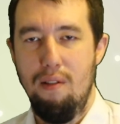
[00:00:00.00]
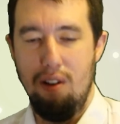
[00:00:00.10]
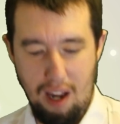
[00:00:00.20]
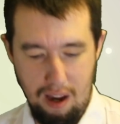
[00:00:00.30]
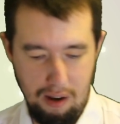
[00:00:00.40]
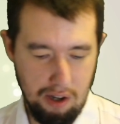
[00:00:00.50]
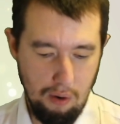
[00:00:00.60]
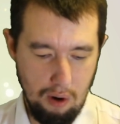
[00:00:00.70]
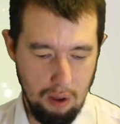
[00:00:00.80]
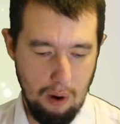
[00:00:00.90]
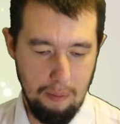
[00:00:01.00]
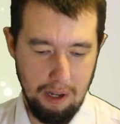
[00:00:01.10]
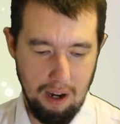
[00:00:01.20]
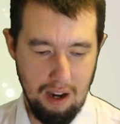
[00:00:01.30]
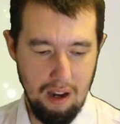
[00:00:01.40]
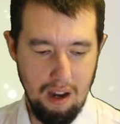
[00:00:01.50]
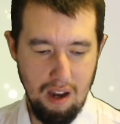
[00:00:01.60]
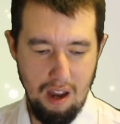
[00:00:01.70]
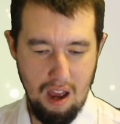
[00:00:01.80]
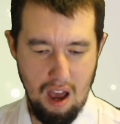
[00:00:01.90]
Okay, it's all on the website
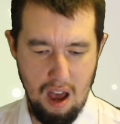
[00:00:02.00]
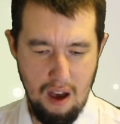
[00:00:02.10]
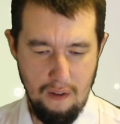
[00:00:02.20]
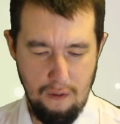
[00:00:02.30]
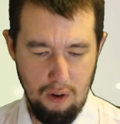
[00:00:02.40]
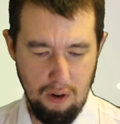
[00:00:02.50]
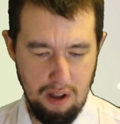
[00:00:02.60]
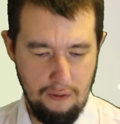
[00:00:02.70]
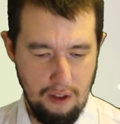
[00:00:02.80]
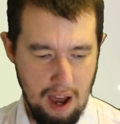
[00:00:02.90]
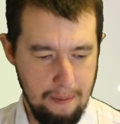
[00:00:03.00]
for that.